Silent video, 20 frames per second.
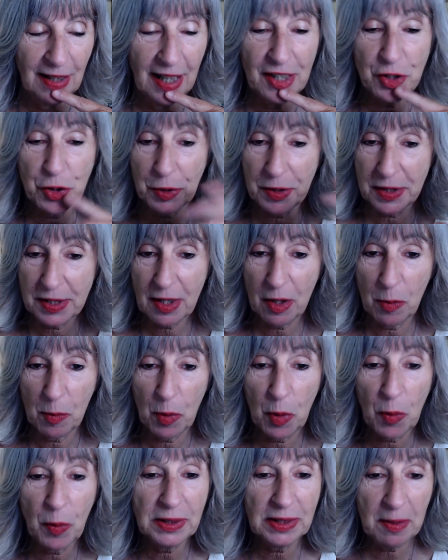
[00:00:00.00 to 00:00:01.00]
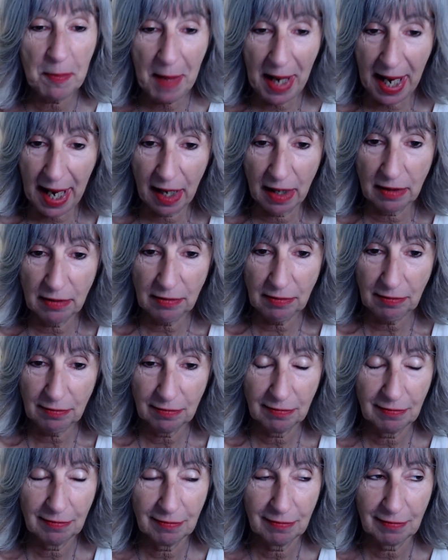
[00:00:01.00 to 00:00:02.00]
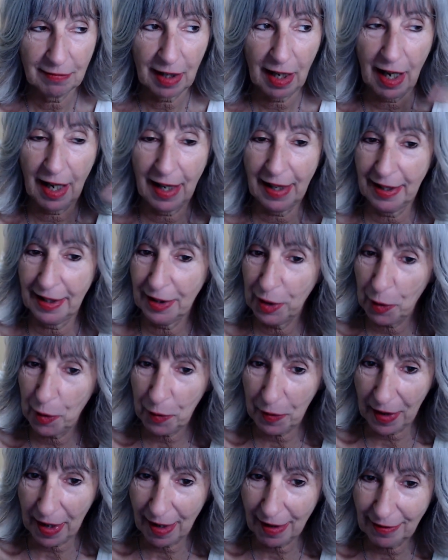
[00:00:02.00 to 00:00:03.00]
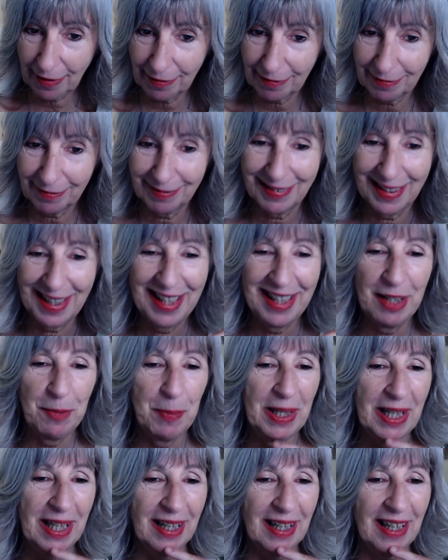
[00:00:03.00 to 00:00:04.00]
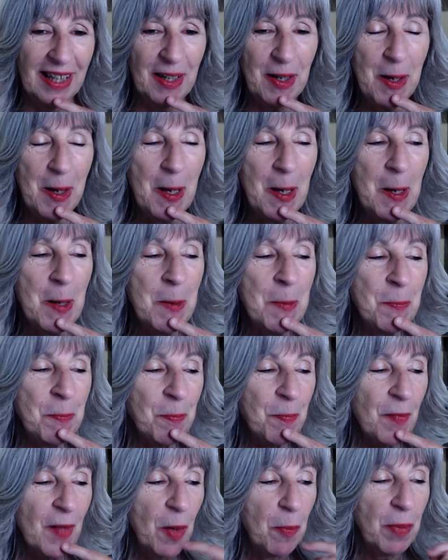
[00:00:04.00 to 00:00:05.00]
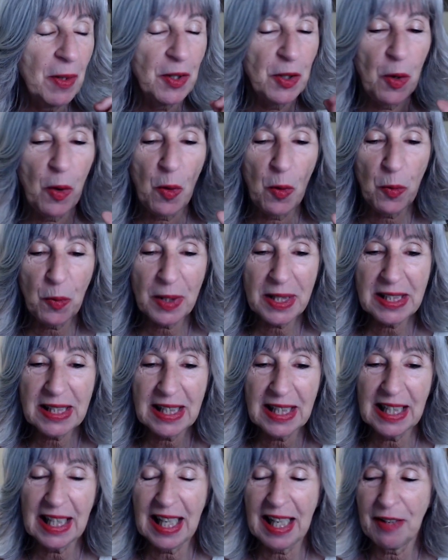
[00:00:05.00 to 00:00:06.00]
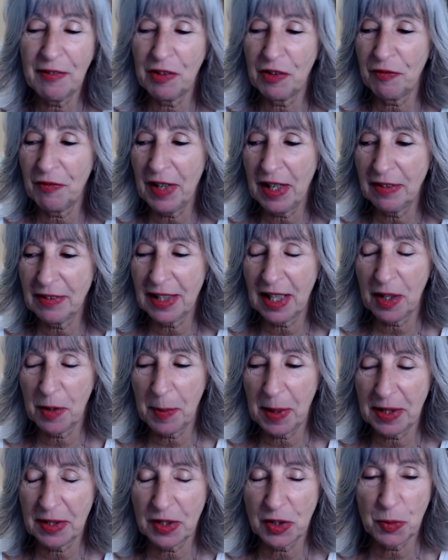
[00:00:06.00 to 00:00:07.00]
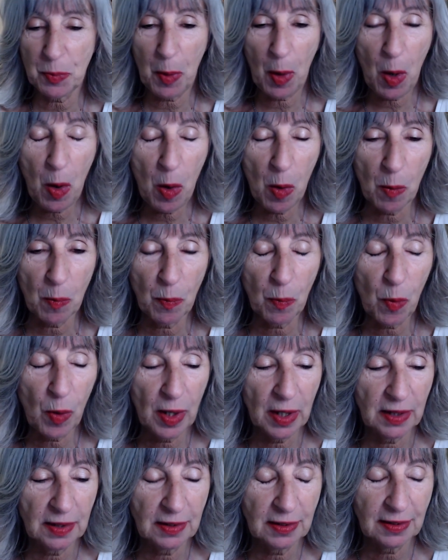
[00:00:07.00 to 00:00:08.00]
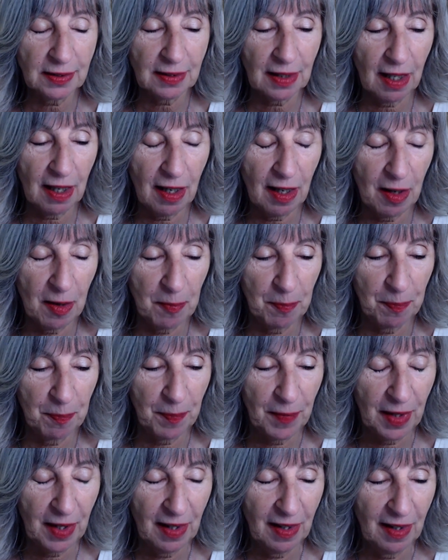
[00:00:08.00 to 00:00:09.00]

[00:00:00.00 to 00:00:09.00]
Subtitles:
And Joyce Kilmer was a man. I didn't know that in the beginning. But the whole reason that I even found out about this poem was I'm